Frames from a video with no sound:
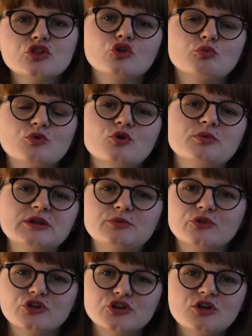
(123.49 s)
The more
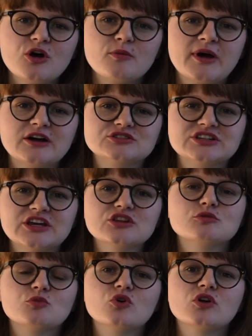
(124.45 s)
people that know about
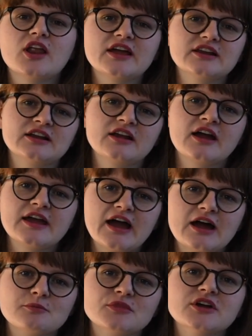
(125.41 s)
it, the more likely I
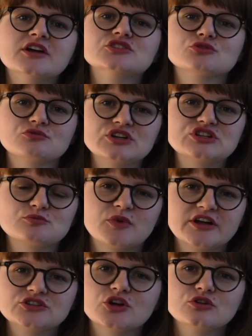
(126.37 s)
am to reach
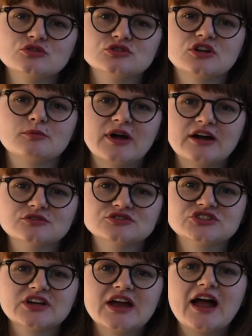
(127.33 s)
my total
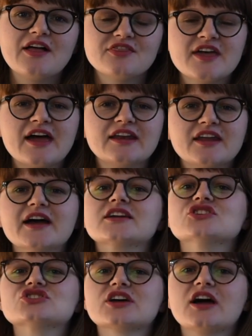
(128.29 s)
amount, and then I
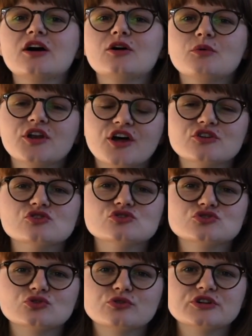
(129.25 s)
can share 100
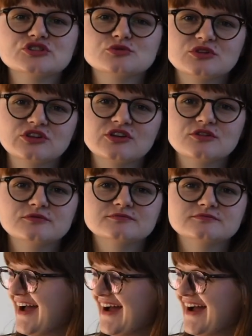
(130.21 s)
stories with you.